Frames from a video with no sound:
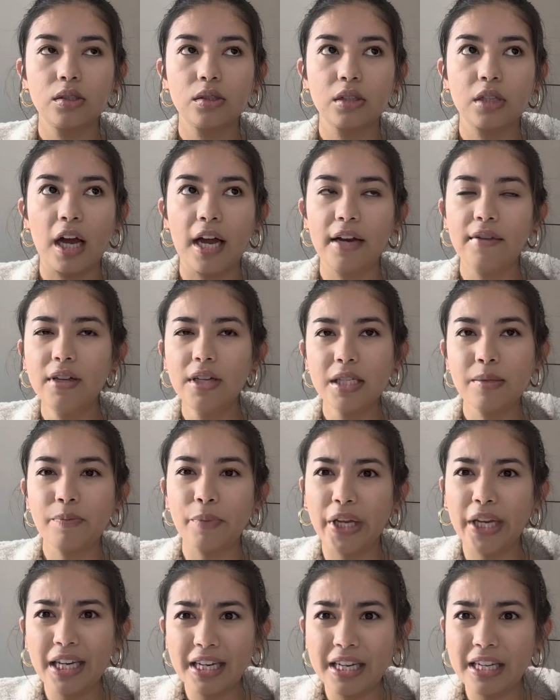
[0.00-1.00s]
kind of
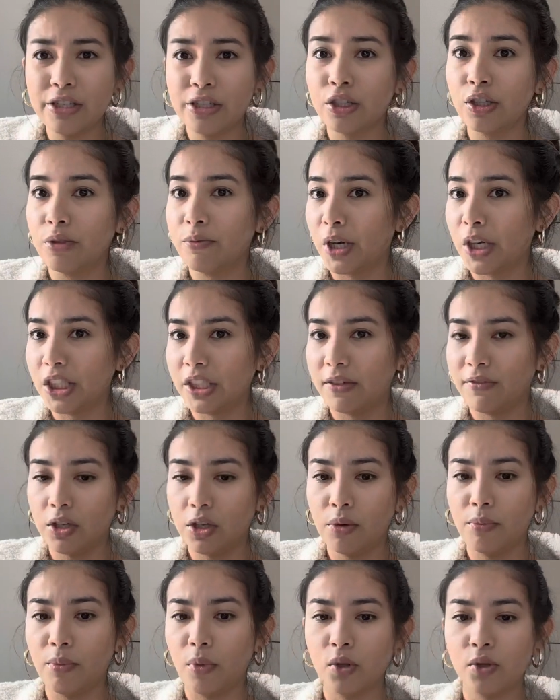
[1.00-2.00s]
explaining these too much, even
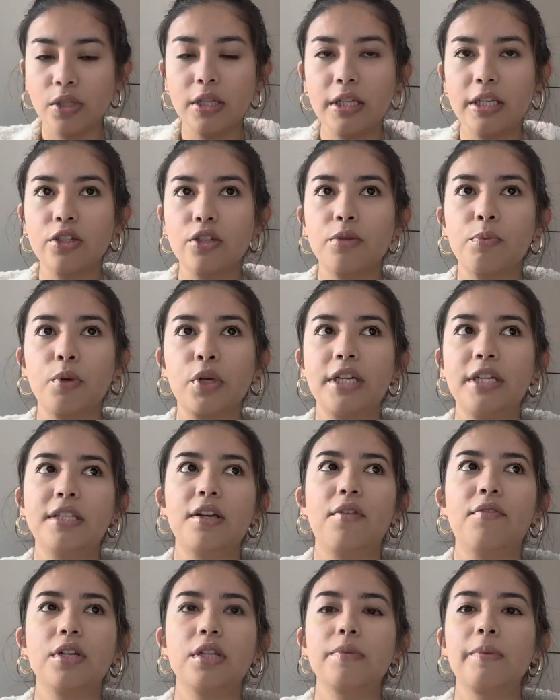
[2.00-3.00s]
though most of these are pretty
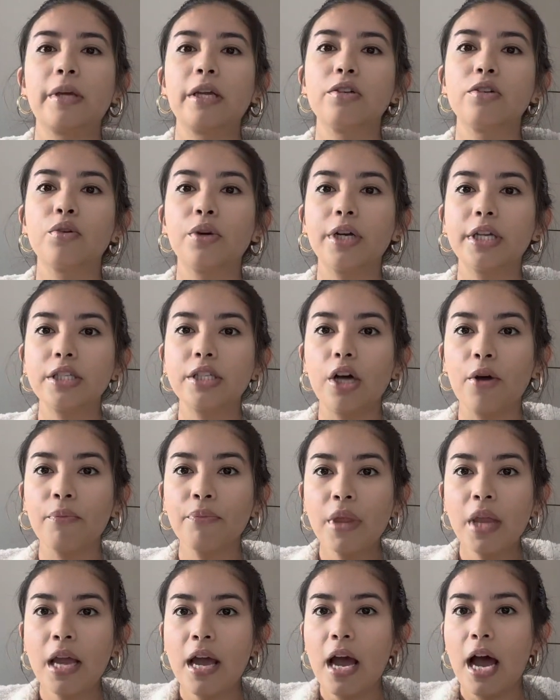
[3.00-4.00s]
self-explanatory. So
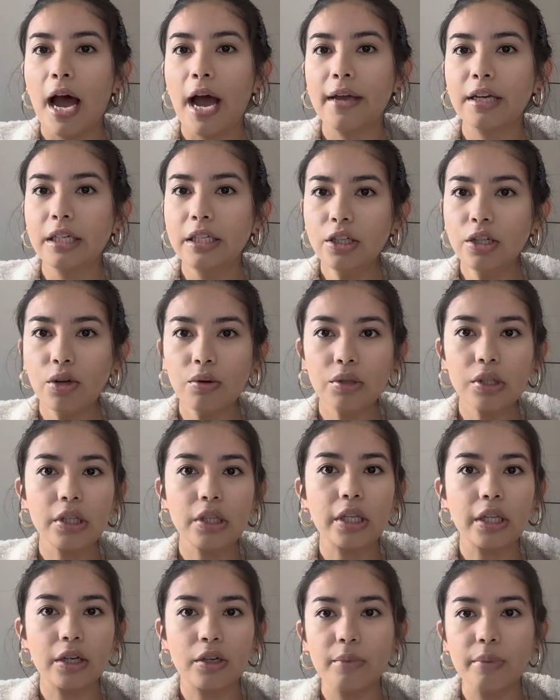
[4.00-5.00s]
I'm gonna go a
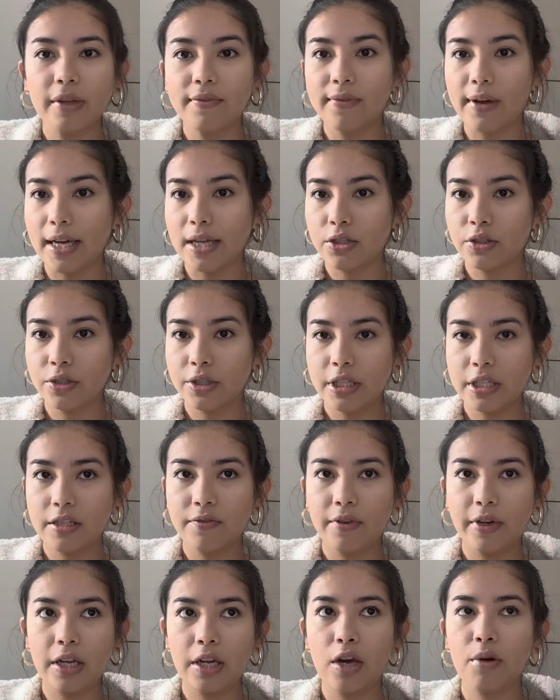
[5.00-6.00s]
little bit faster in this
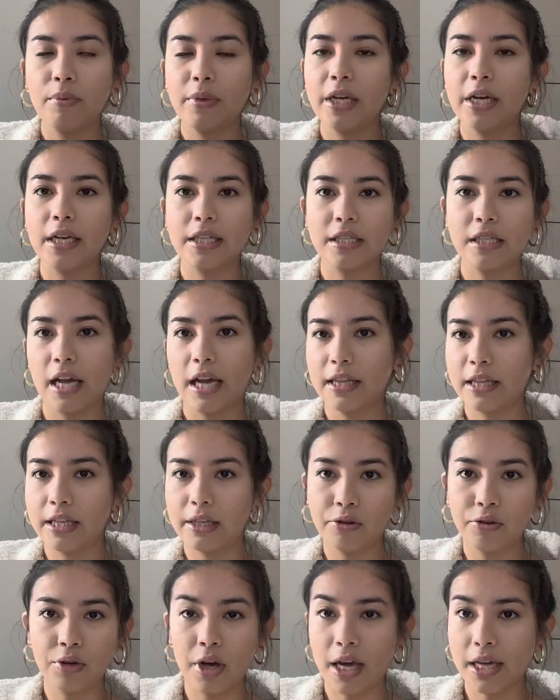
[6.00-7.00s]
video because I think
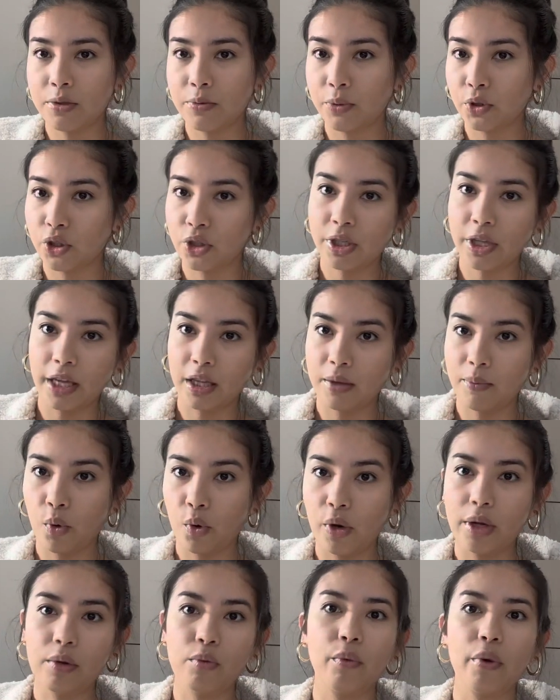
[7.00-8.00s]
you guys will just get the
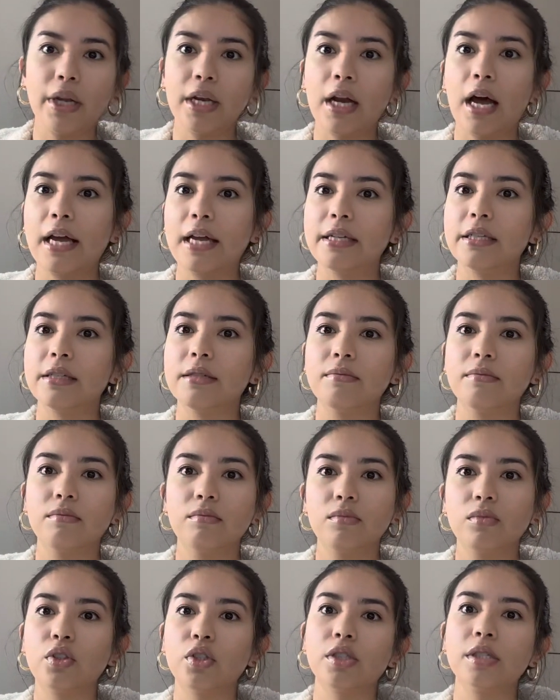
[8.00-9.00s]
point when I
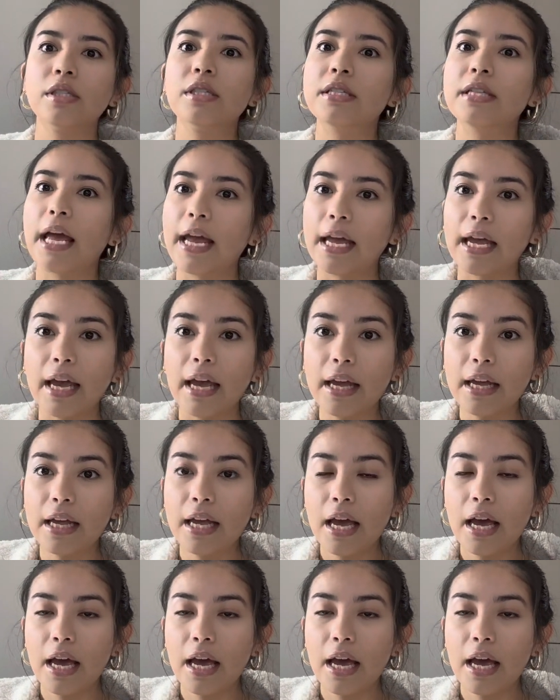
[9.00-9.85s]
just say it,